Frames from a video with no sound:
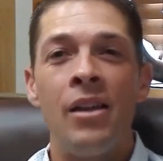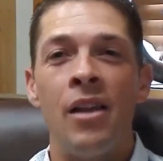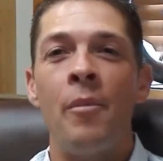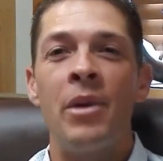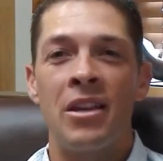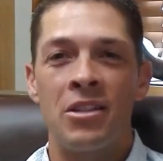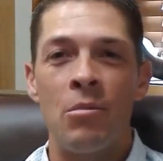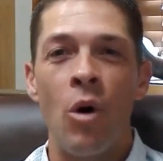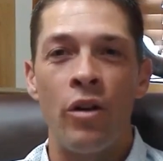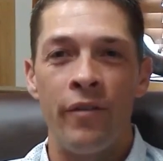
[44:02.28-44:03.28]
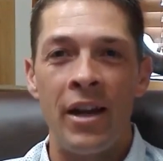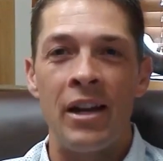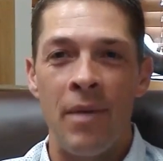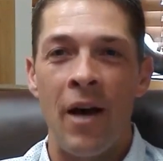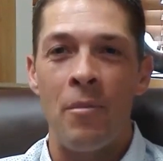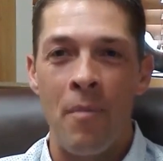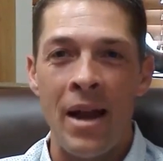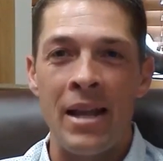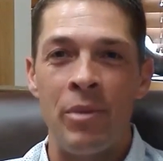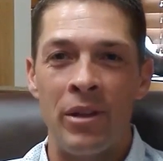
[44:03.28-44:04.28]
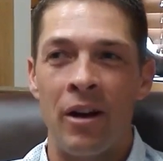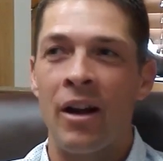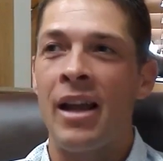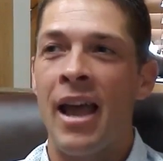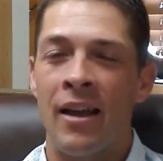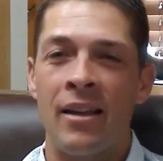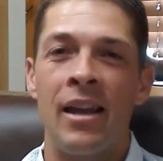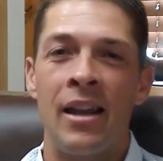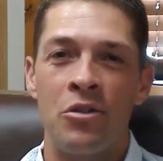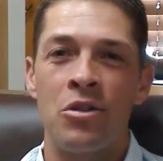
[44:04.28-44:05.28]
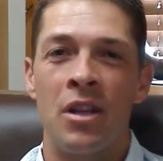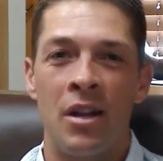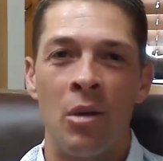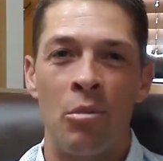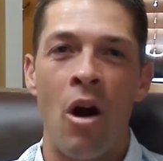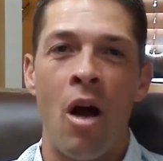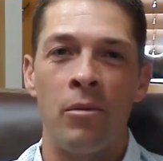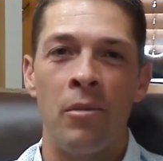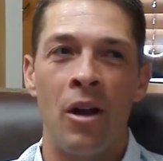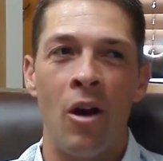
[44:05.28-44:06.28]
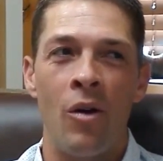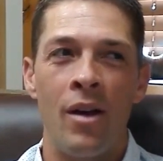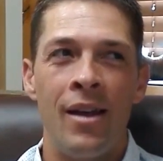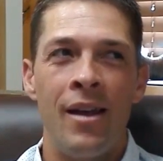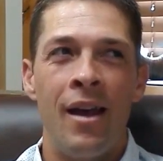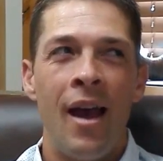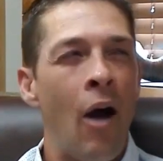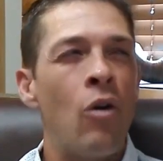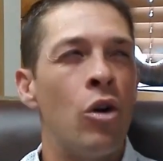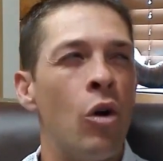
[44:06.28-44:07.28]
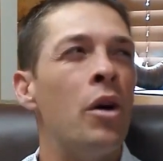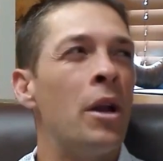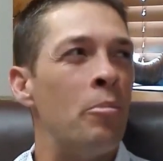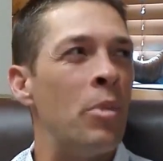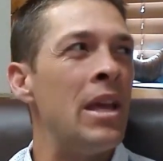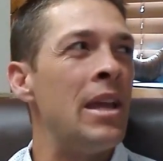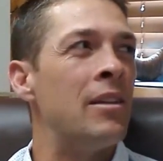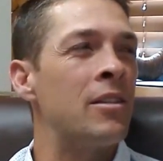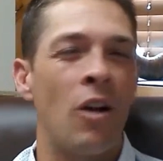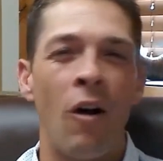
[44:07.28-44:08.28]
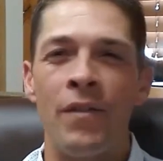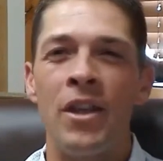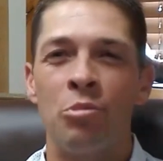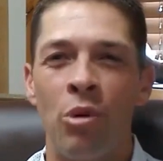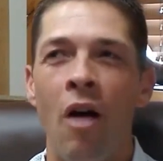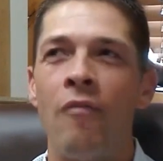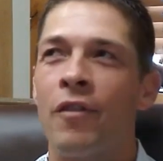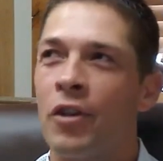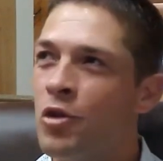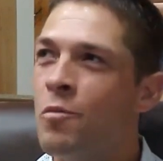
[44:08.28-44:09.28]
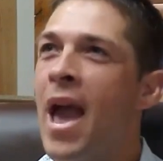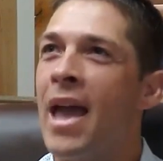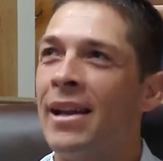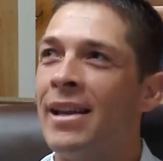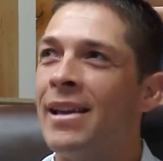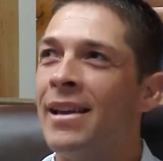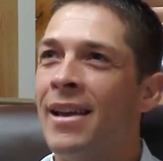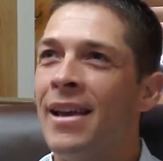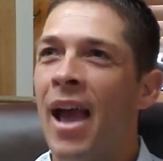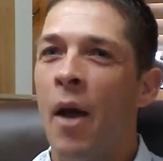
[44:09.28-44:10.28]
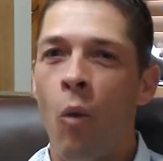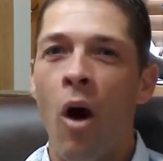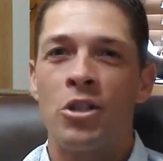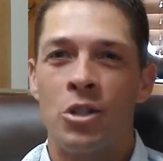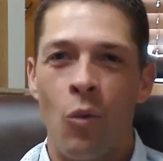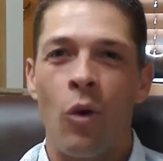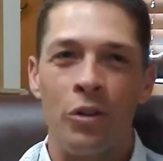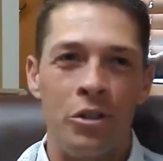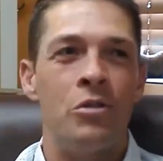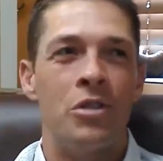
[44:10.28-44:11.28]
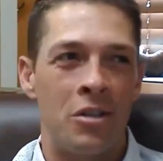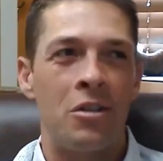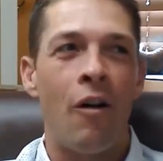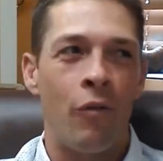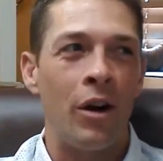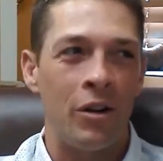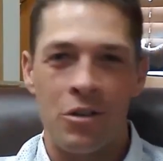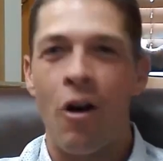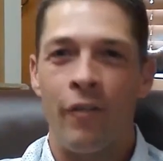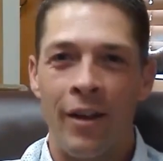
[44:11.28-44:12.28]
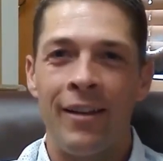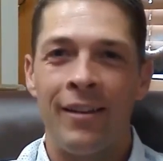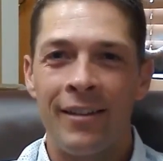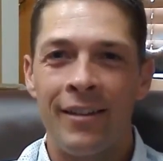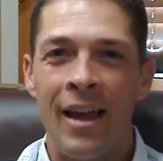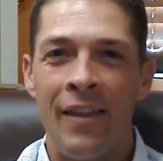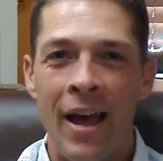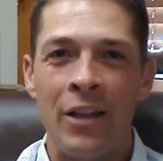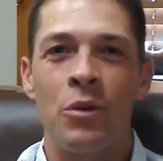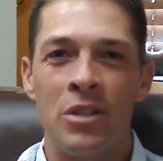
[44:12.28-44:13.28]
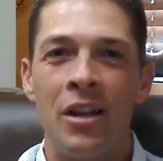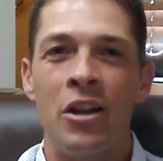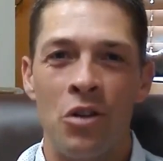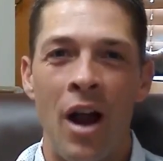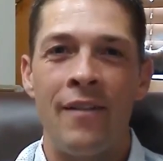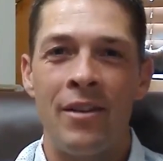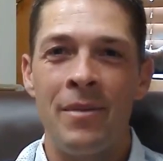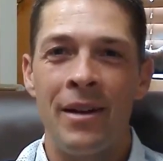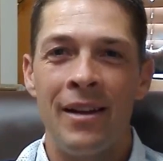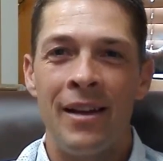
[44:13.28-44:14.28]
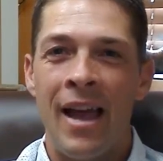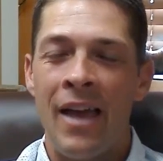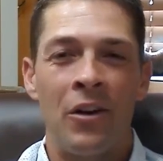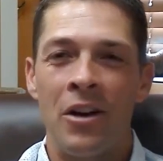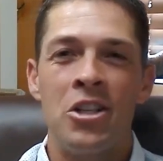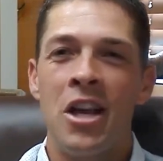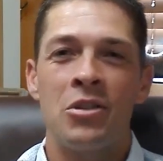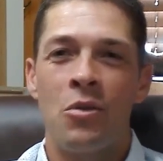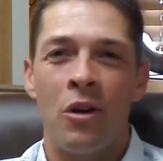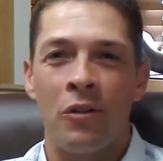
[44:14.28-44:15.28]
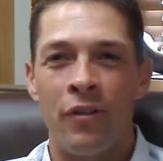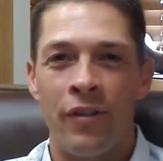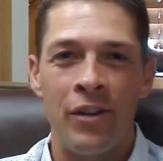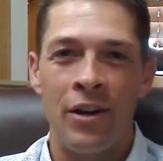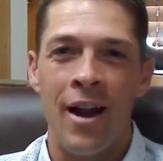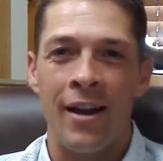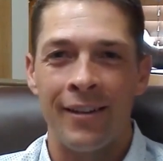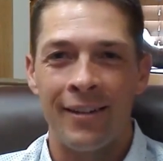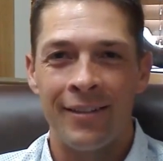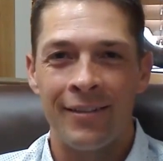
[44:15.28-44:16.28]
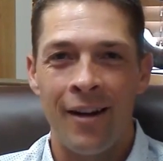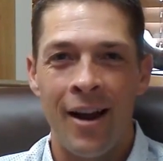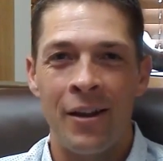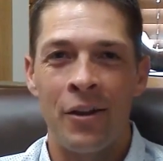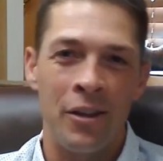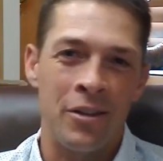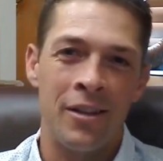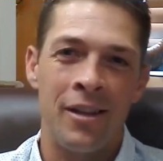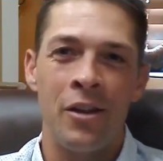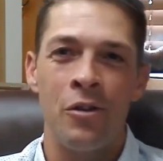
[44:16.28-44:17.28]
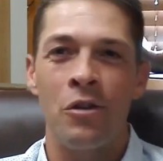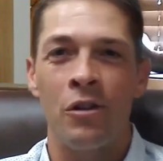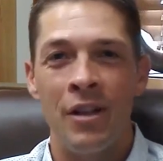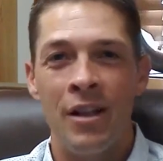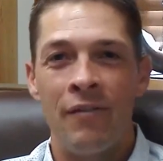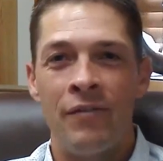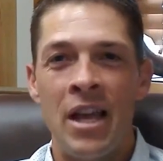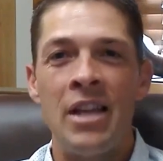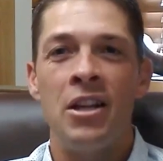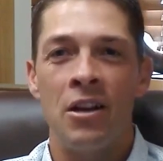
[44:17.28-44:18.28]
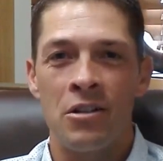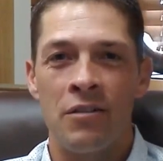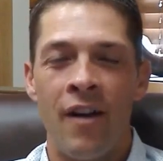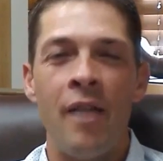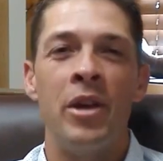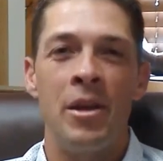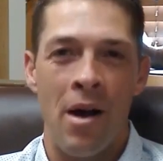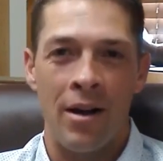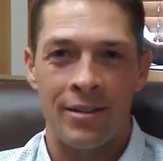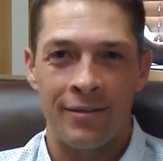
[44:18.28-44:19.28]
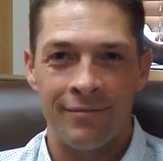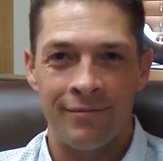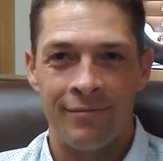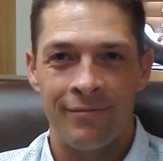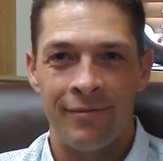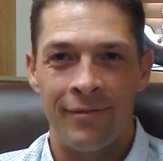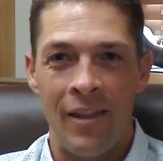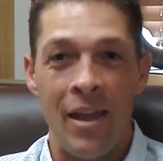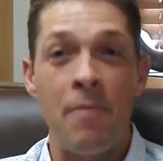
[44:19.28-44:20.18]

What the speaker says: Not because they're motivated about the money, but they're going to get interested in a problem and go, how cool would it be to solve this problem for humanity, and watch the world use this software to solve it? And that's what's going to drive them. And they're going to change the world for $50,000, right? And it's going to take Google 10 years and $5 million, and